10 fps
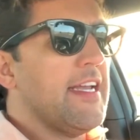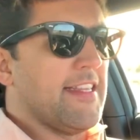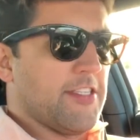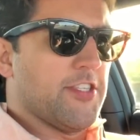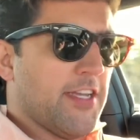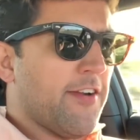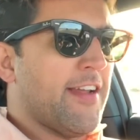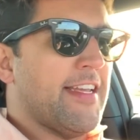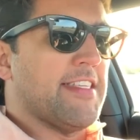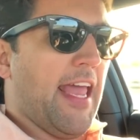The
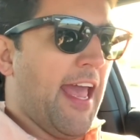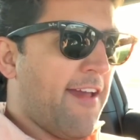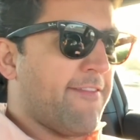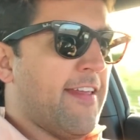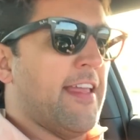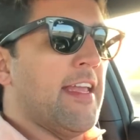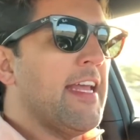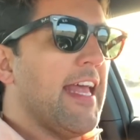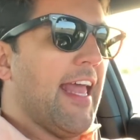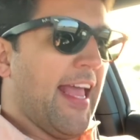steering is heavy
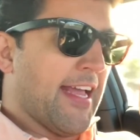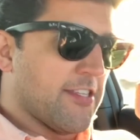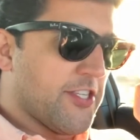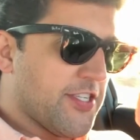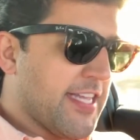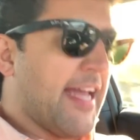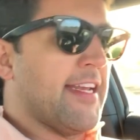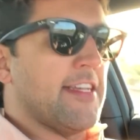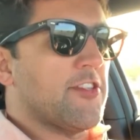and steady,